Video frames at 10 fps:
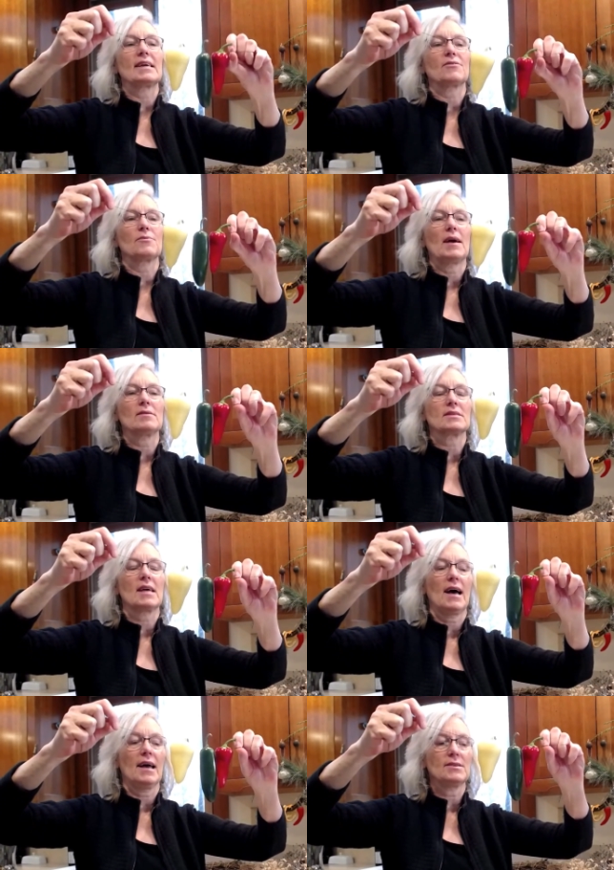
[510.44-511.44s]
get from
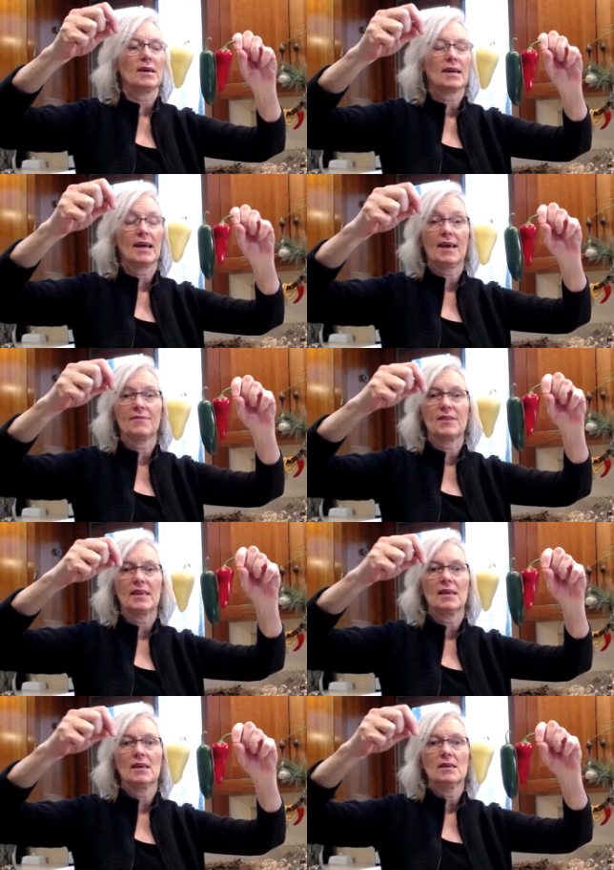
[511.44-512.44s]
outside. I have
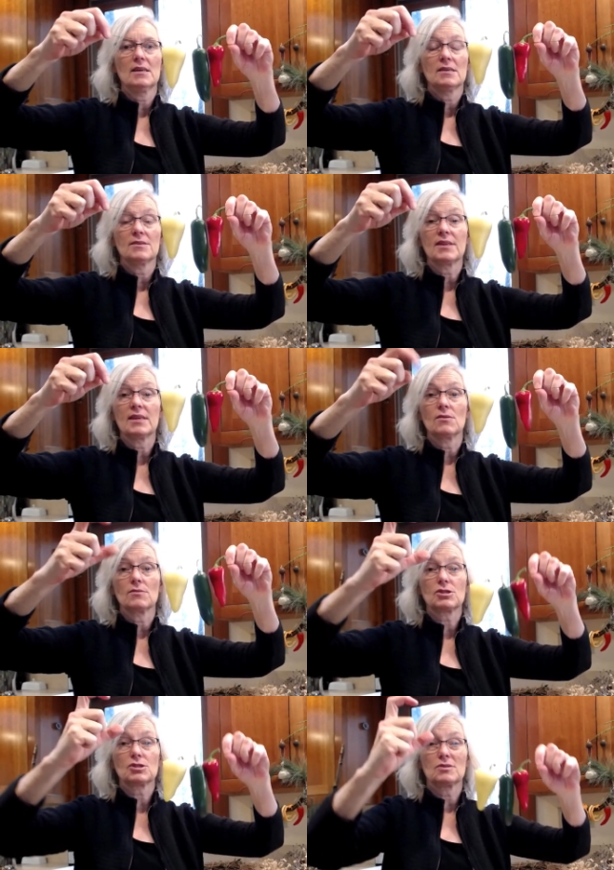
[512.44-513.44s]
the
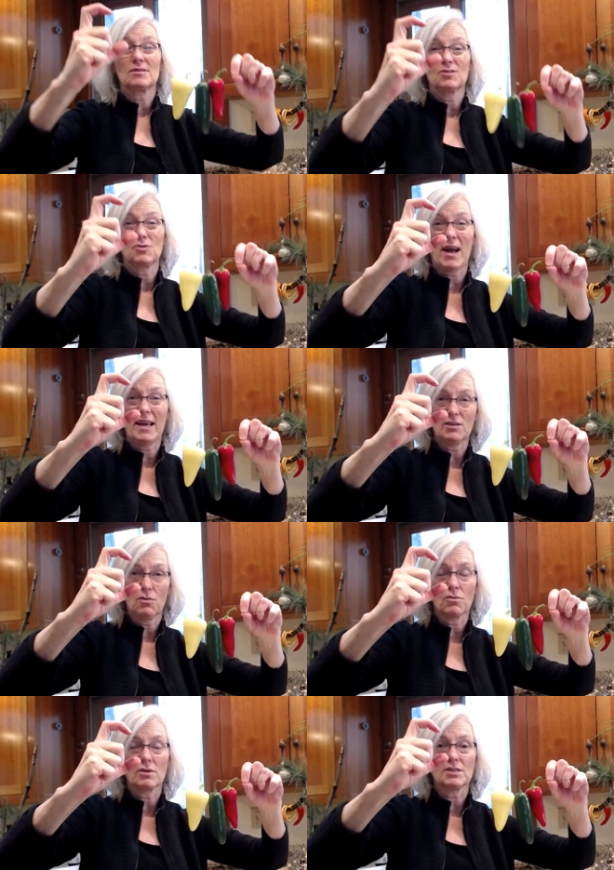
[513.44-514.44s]
dried
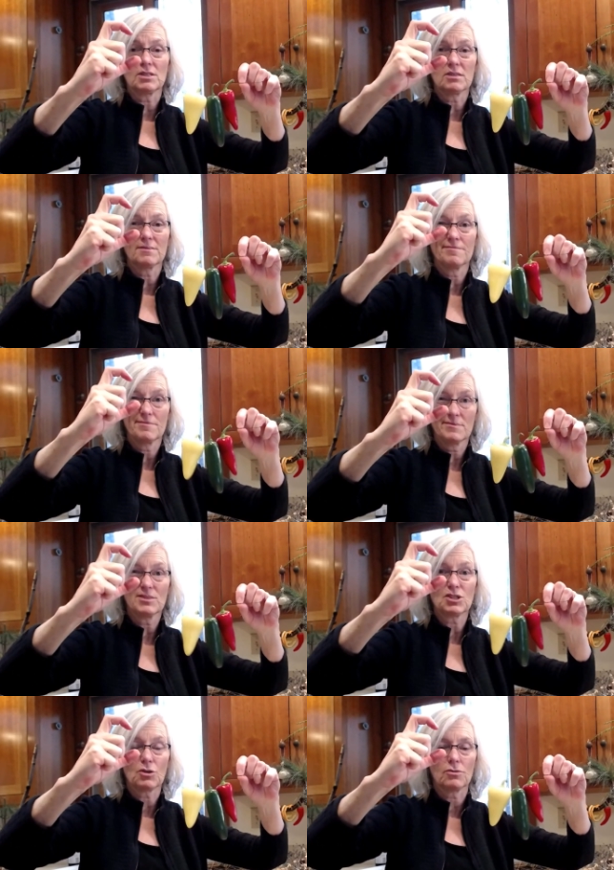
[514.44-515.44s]
orange
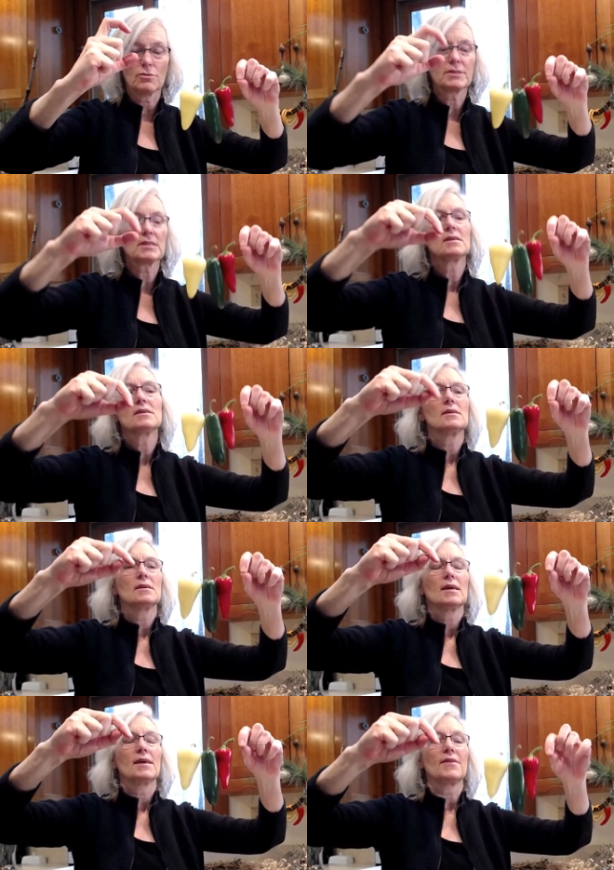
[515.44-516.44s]
circles
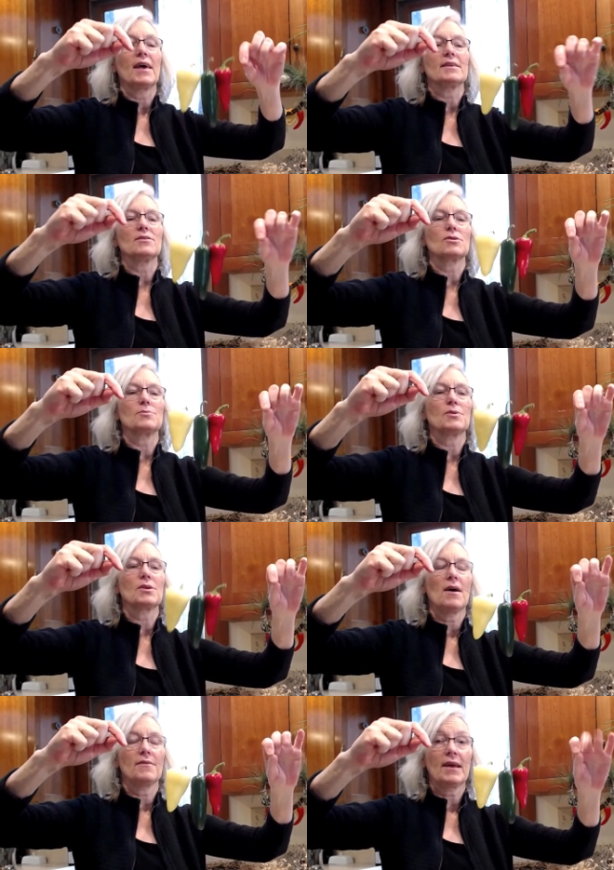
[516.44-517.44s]
that you could
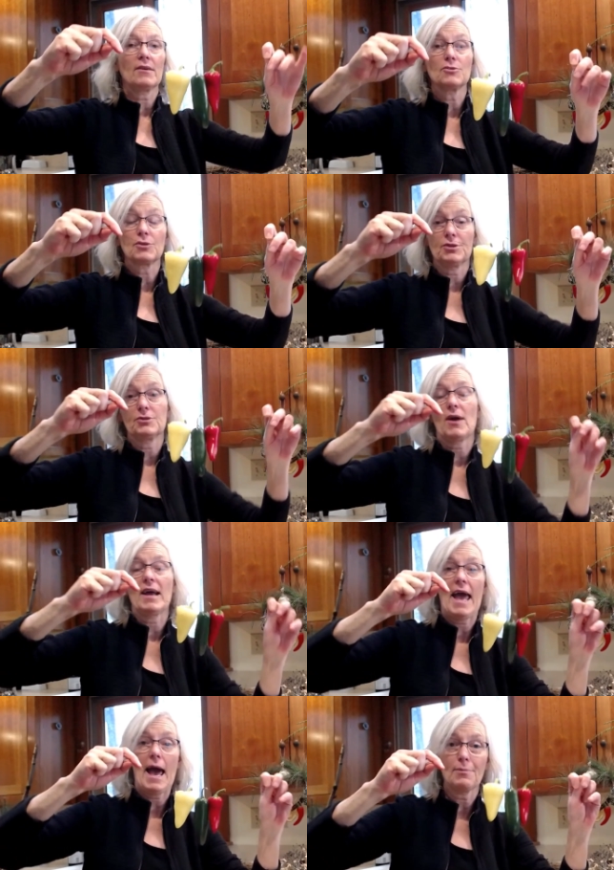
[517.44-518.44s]
put on there. You could
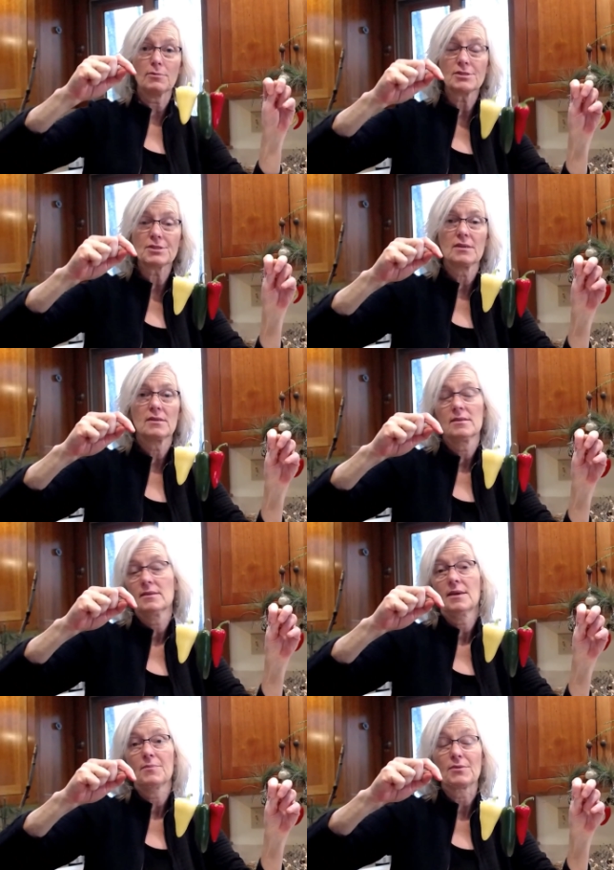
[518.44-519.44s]
dry apples,
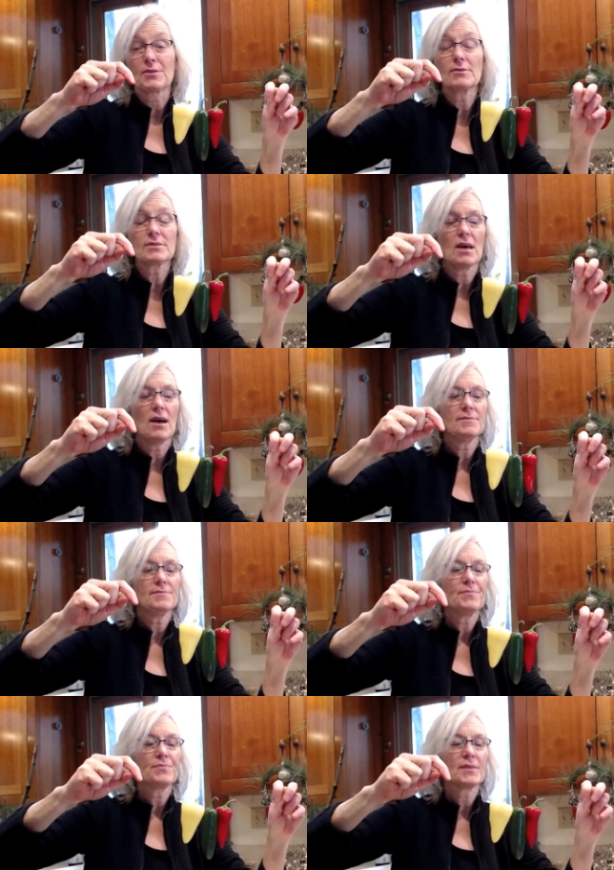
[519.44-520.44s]
put those
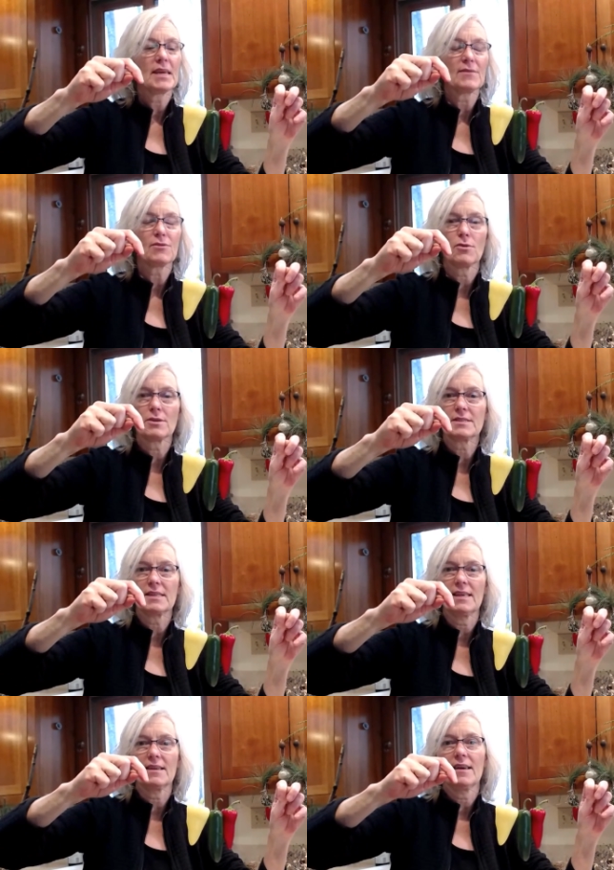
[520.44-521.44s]
on, and of course
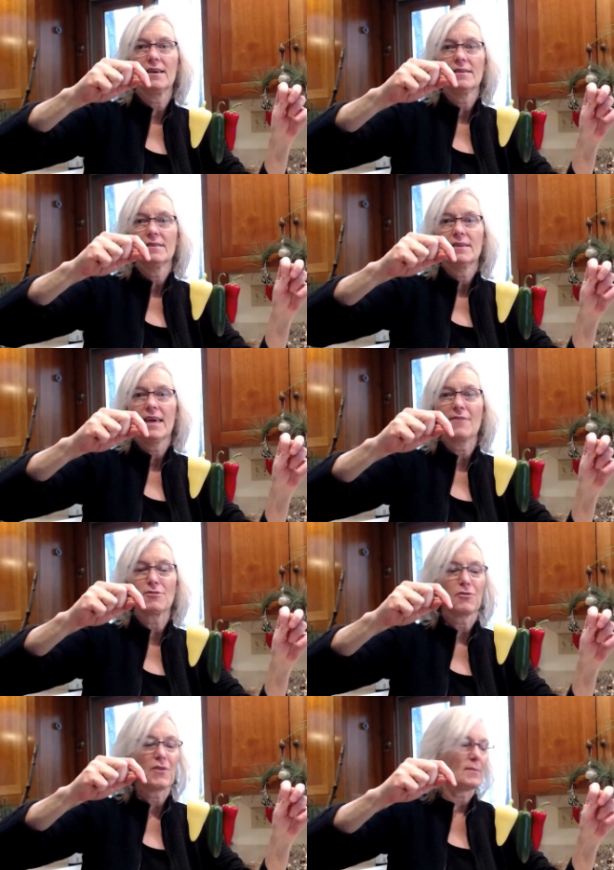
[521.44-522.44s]
the
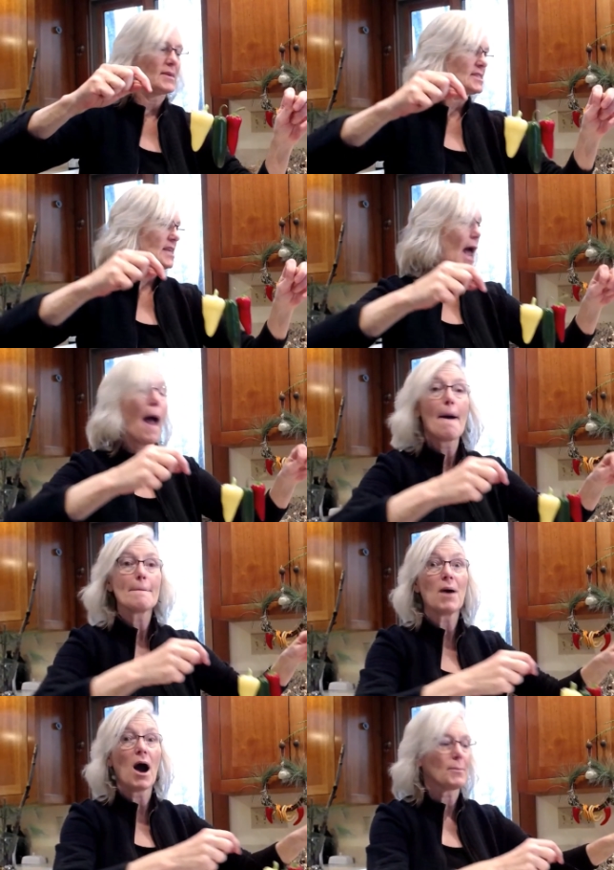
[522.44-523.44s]
ever famous
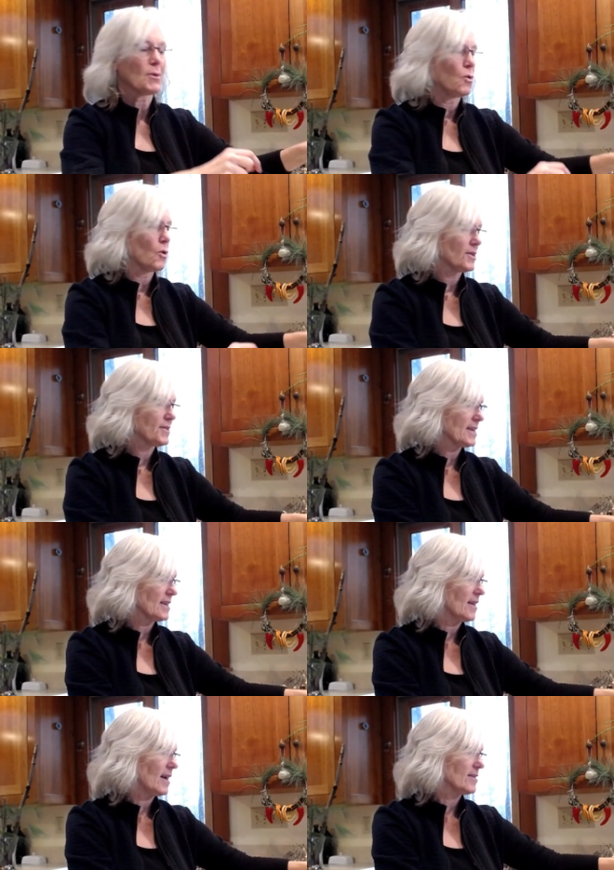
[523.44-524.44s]
popcorn that
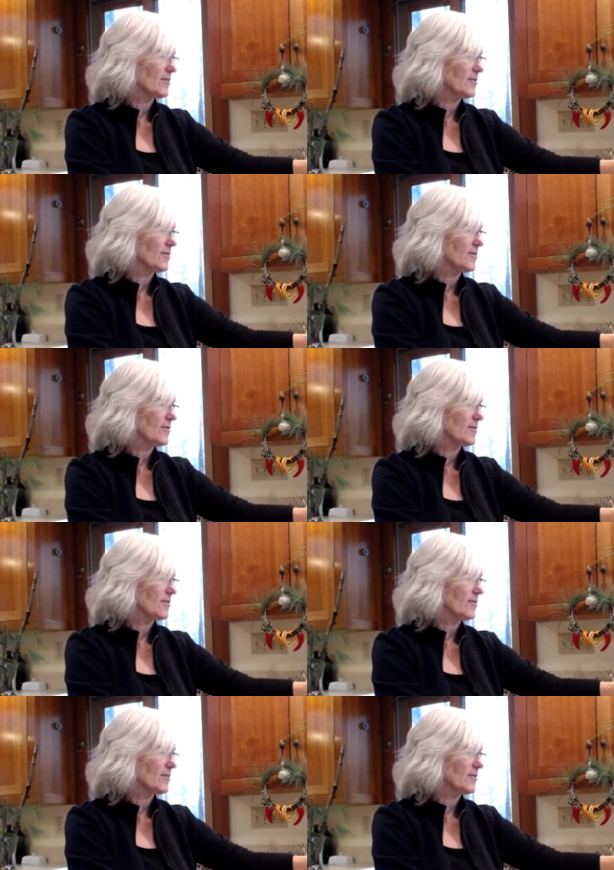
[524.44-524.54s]
a lot